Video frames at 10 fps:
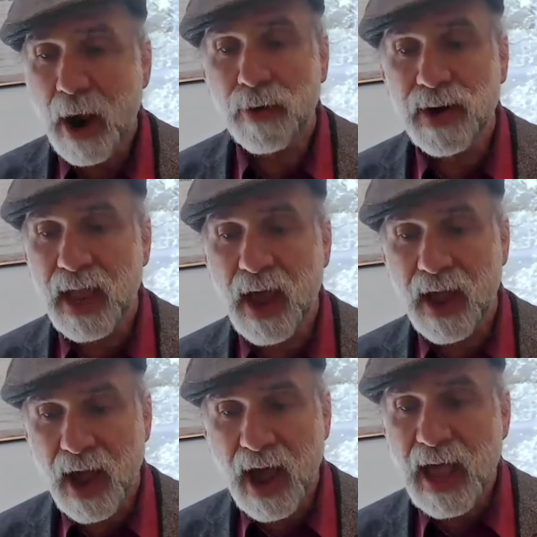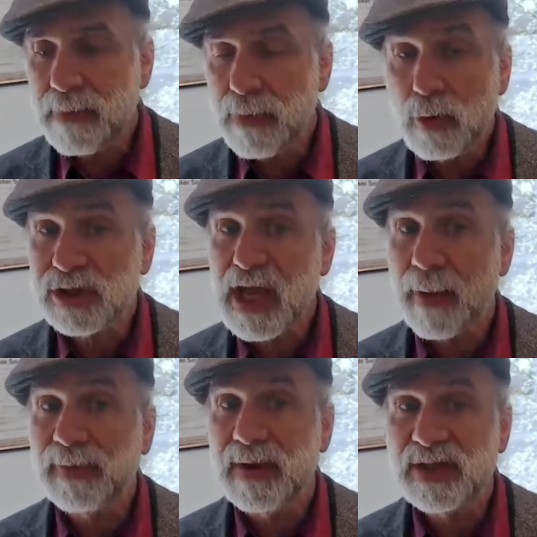power in AI. I am mostly
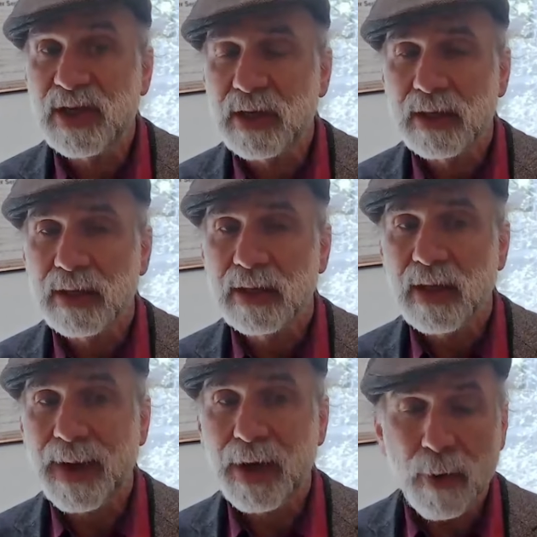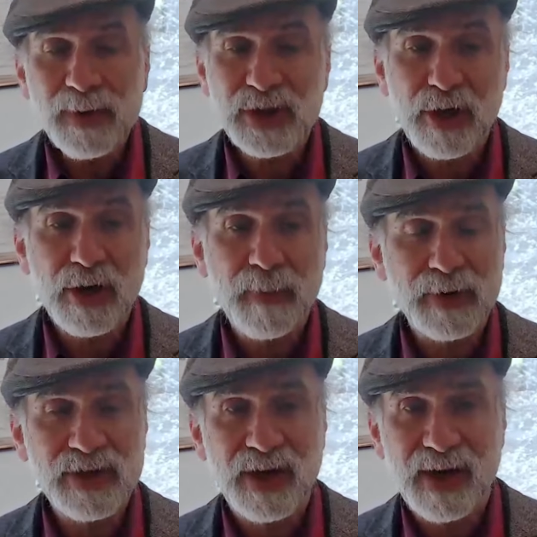optimistic. I mean, I know I'm a security
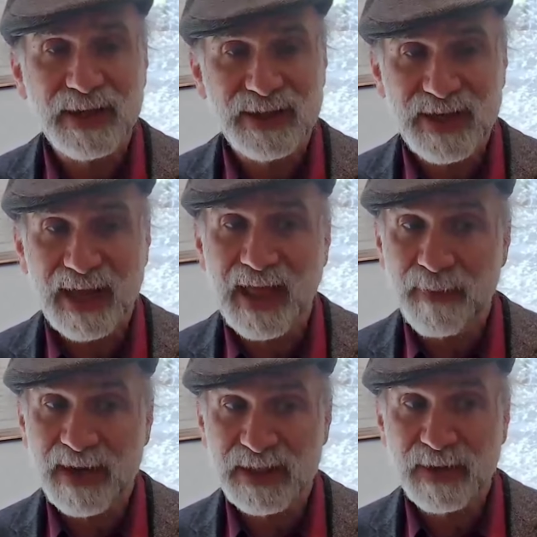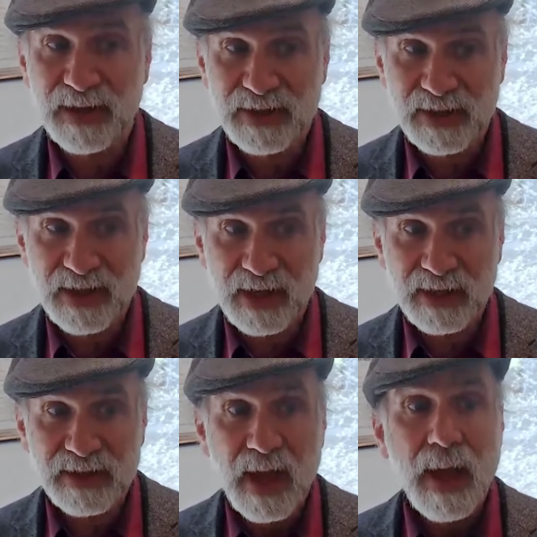person and I say a lot of pessimistic
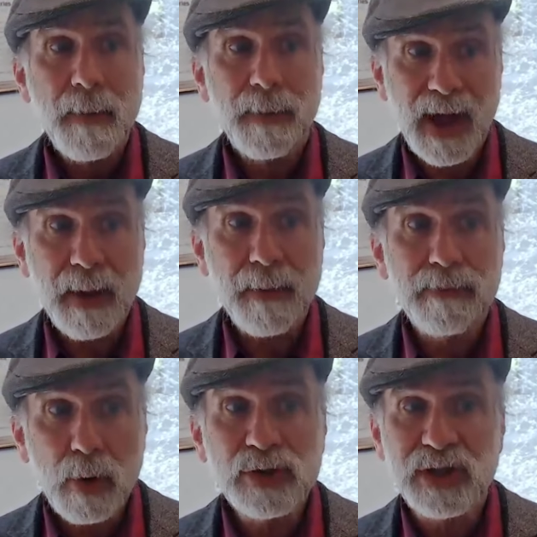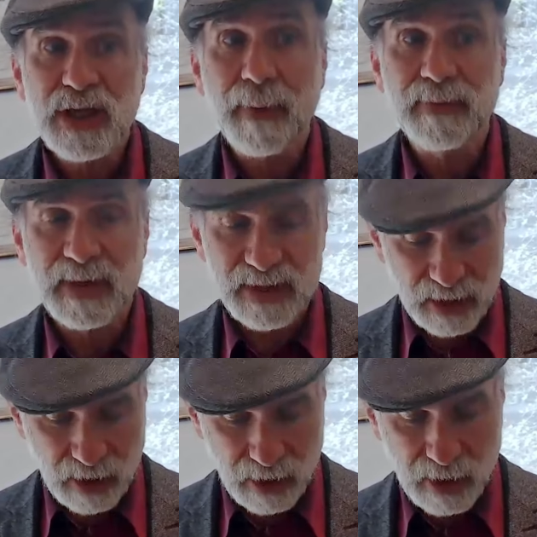things, but I am mostly
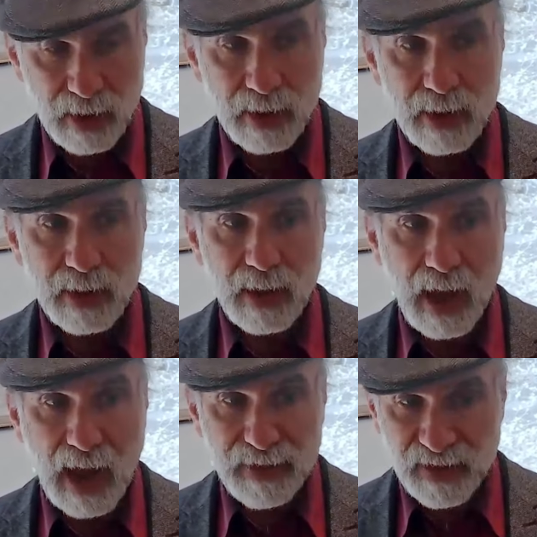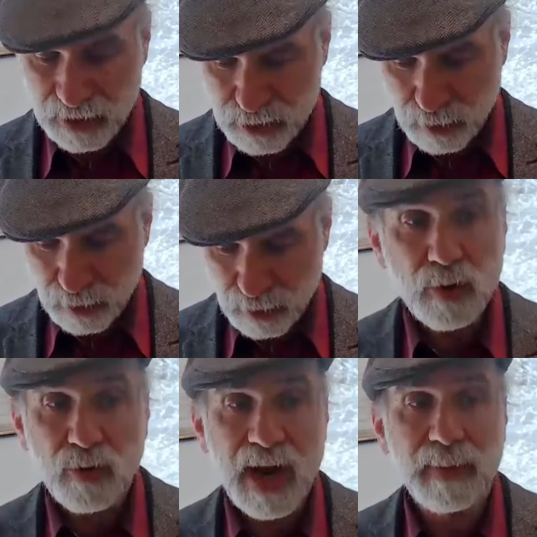optimistic here. I think this will be
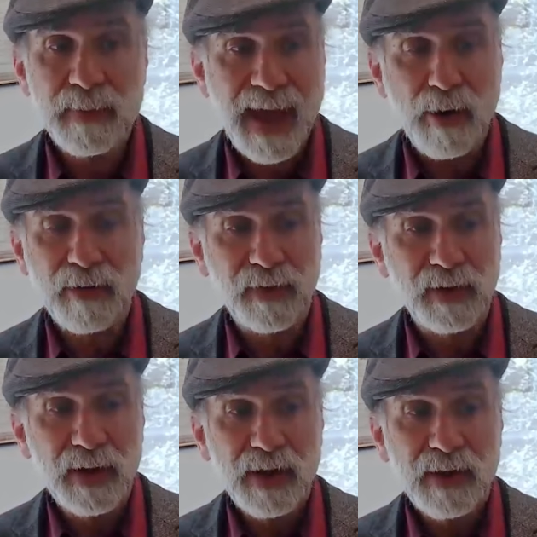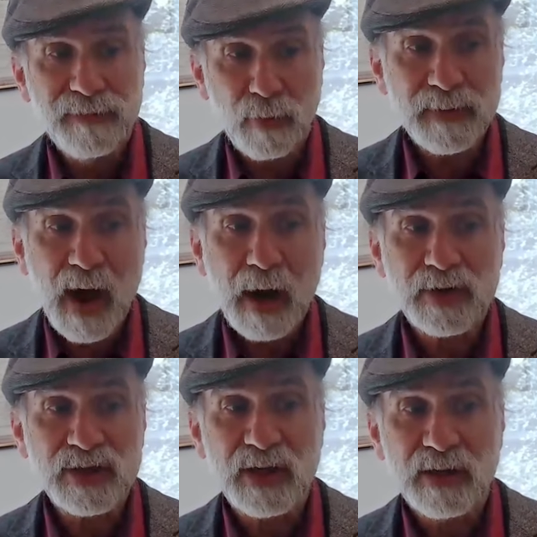incredibly powerful for
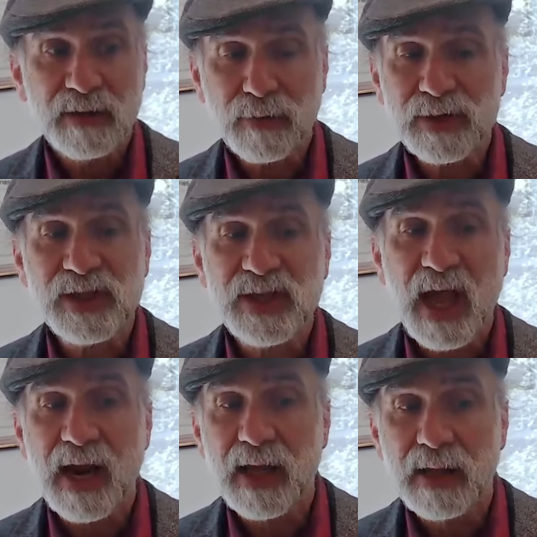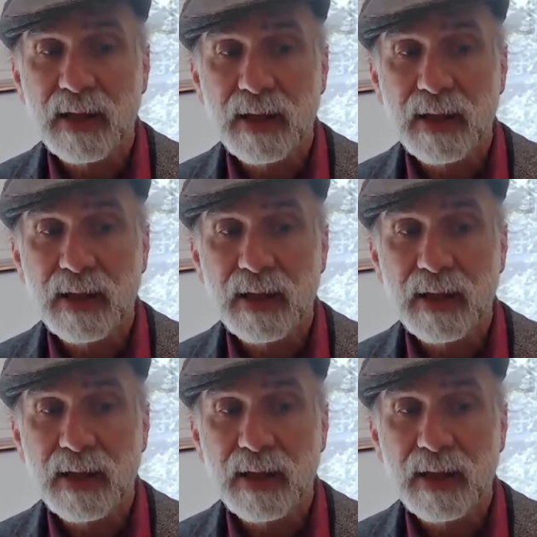democracy, for society,